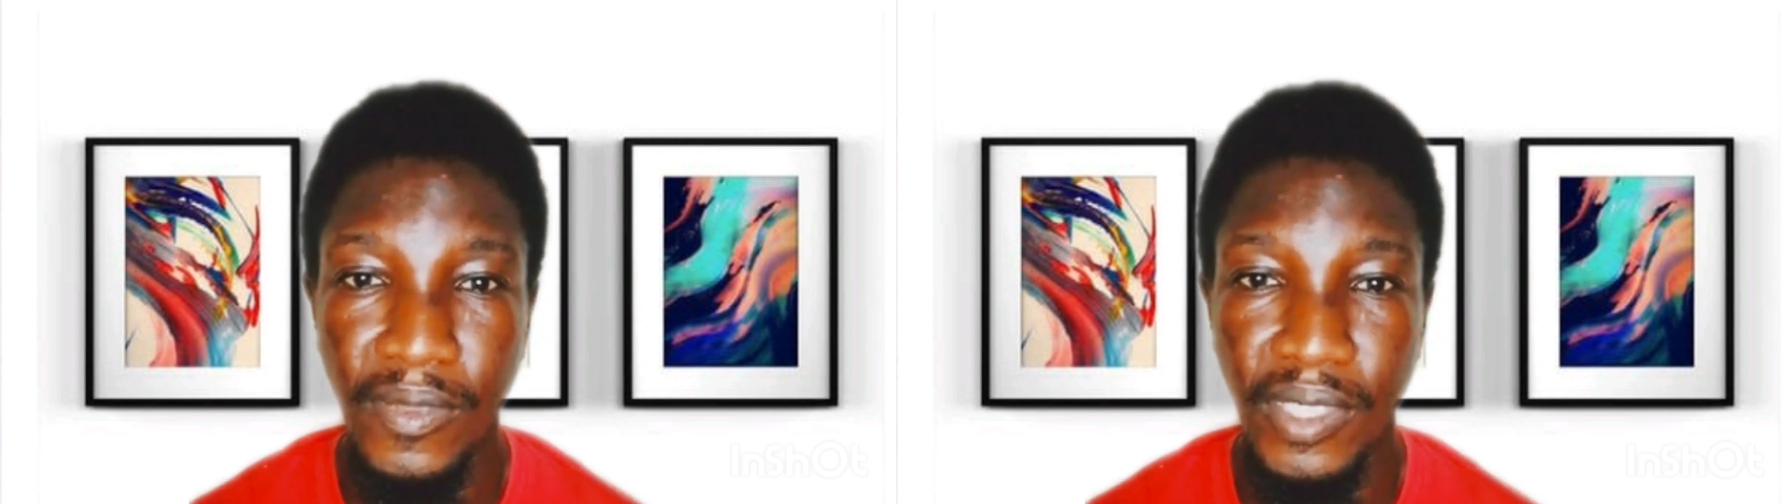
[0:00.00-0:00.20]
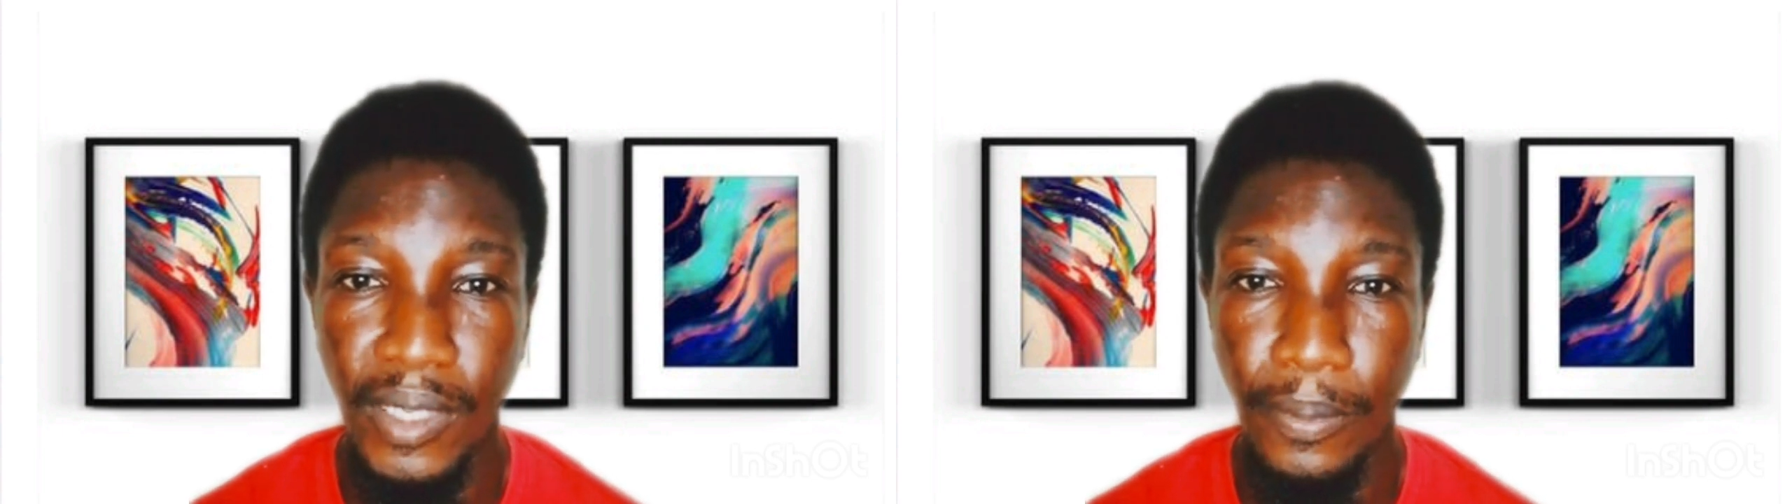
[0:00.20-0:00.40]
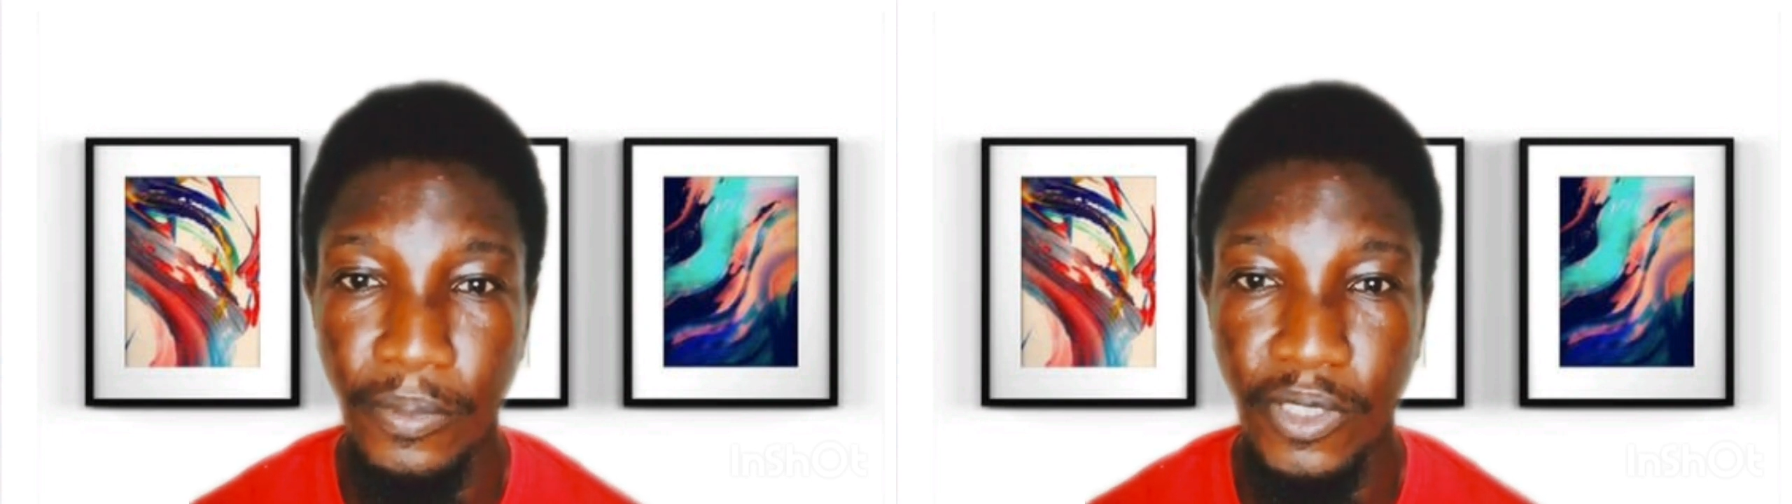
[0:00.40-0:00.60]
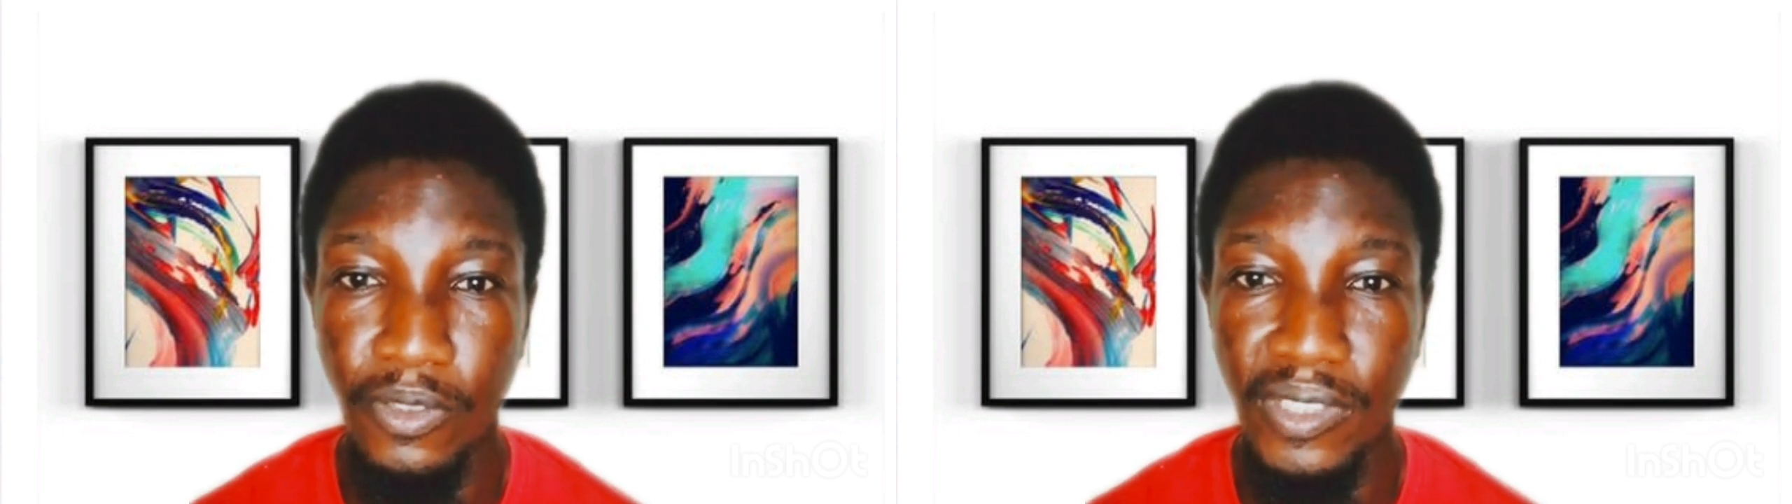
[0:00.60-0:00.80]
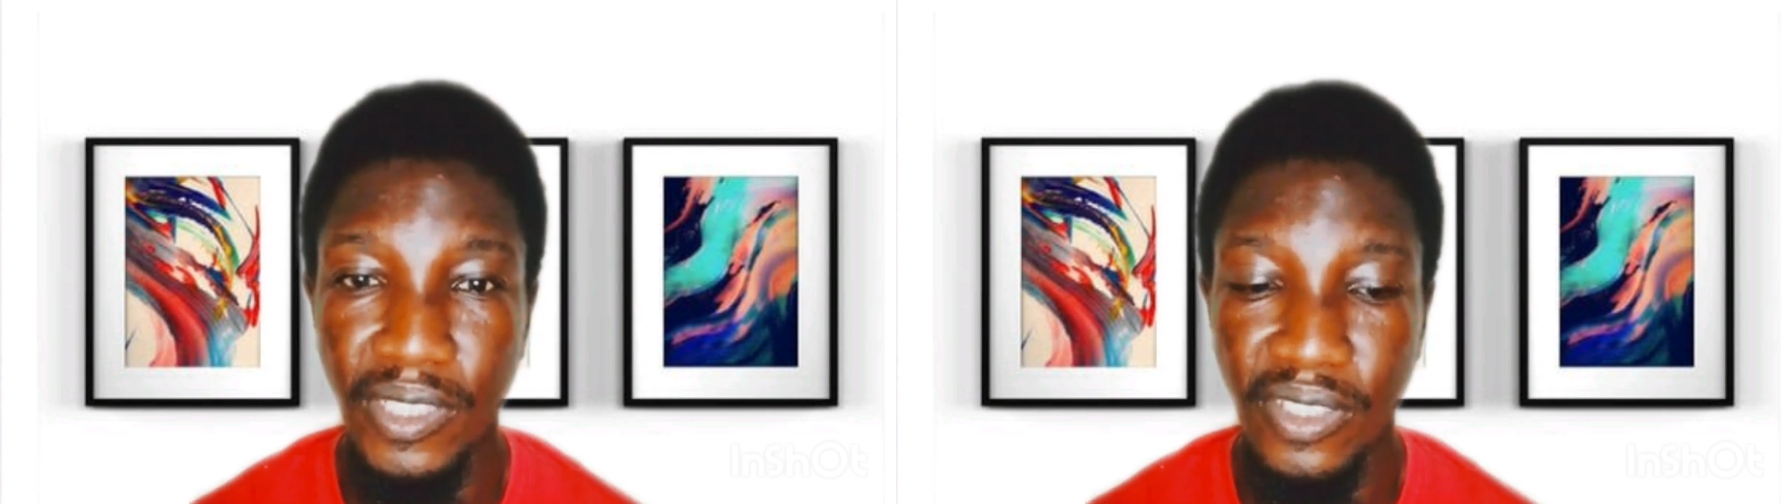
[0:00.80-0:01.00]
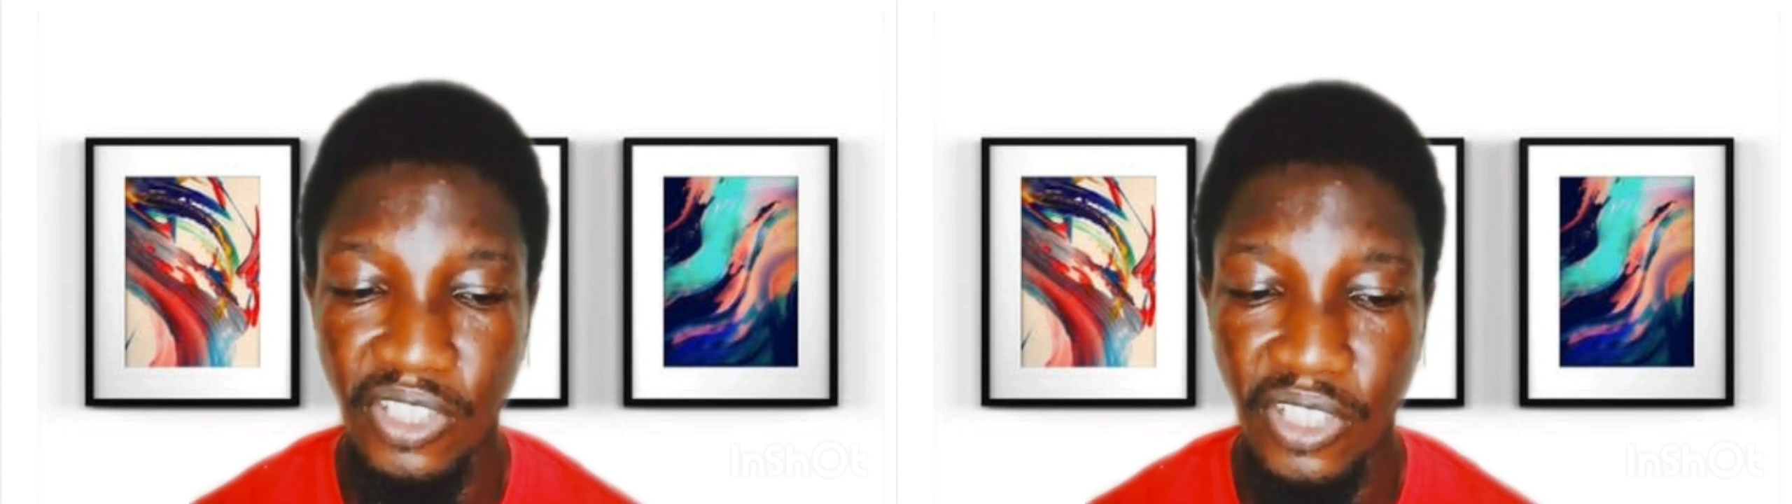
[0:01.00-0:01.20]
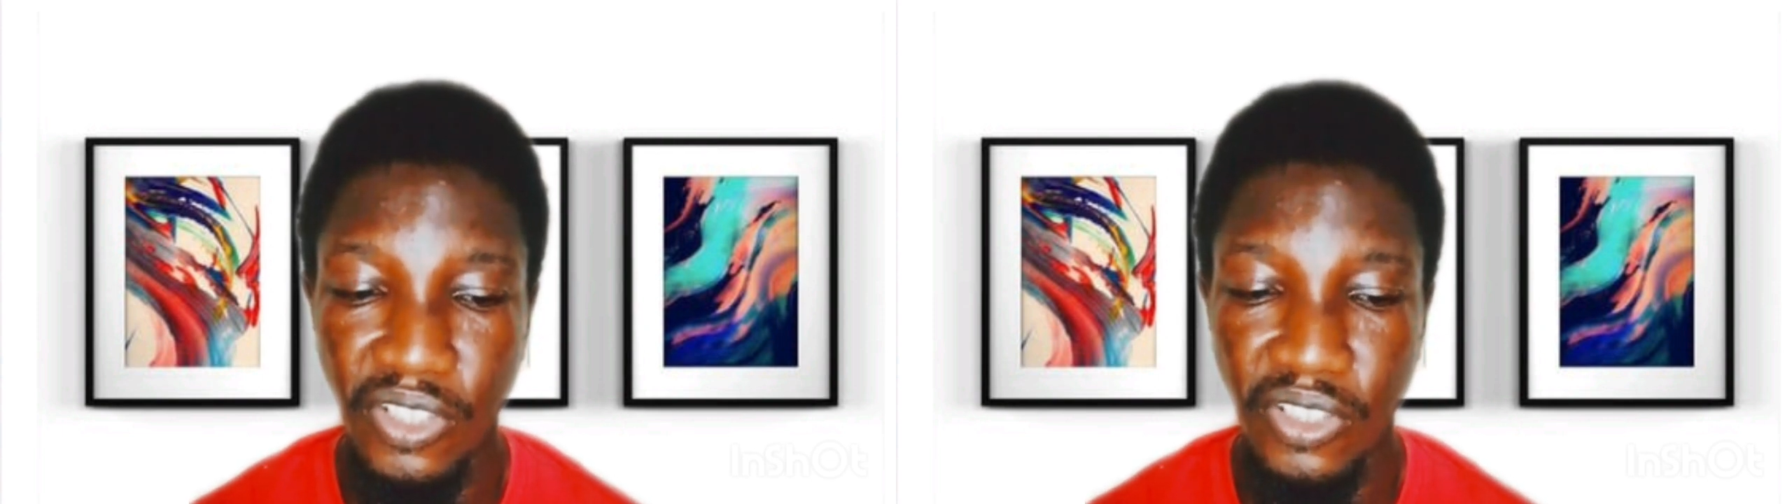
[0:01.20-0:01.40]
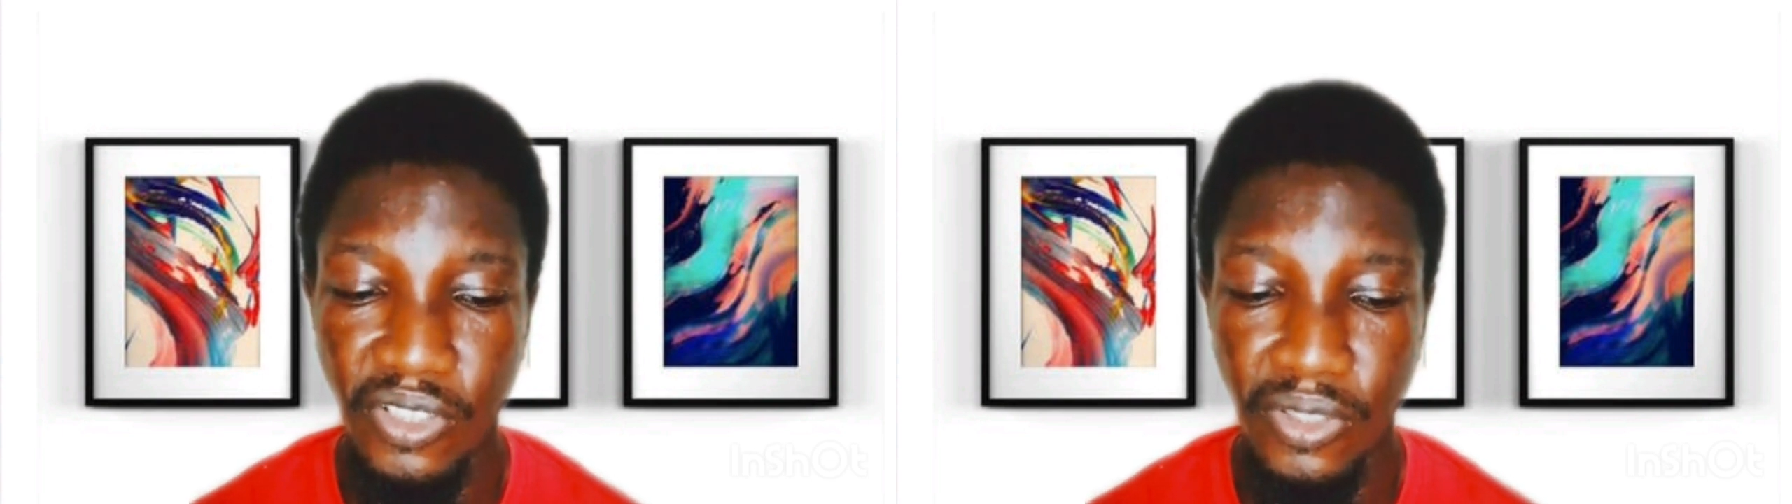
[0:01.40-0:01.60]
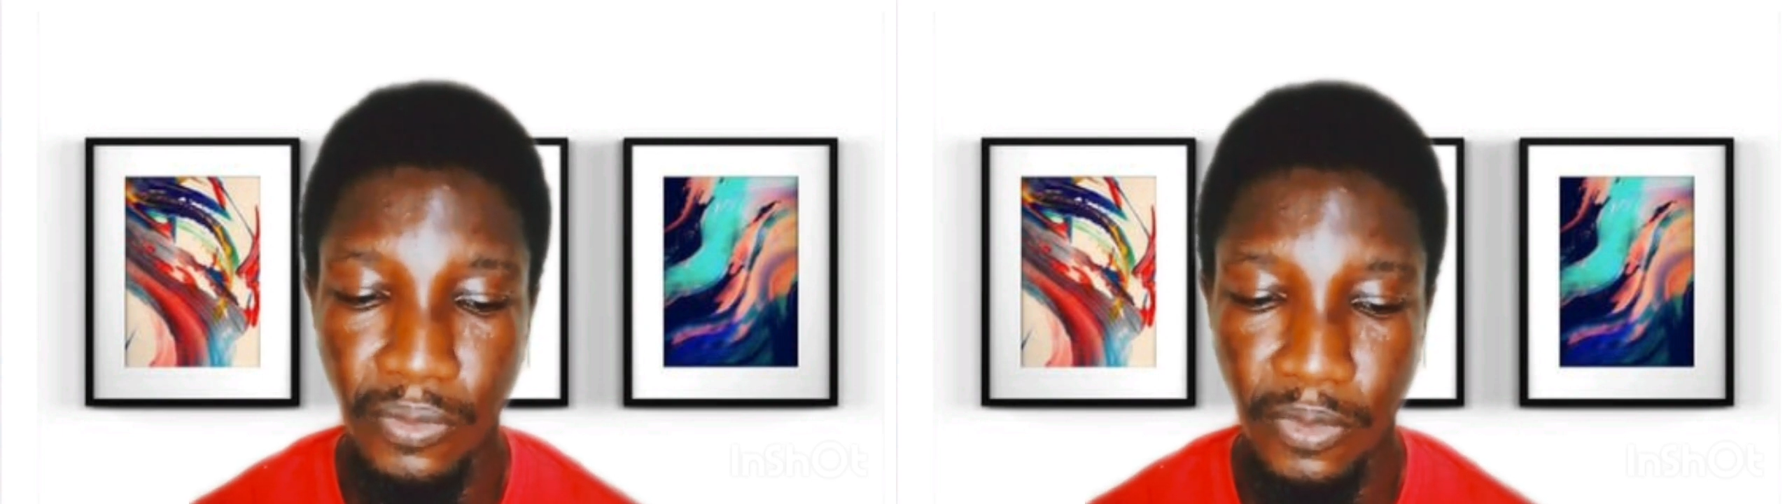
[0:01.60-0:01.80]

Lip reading: Yeah, because things change.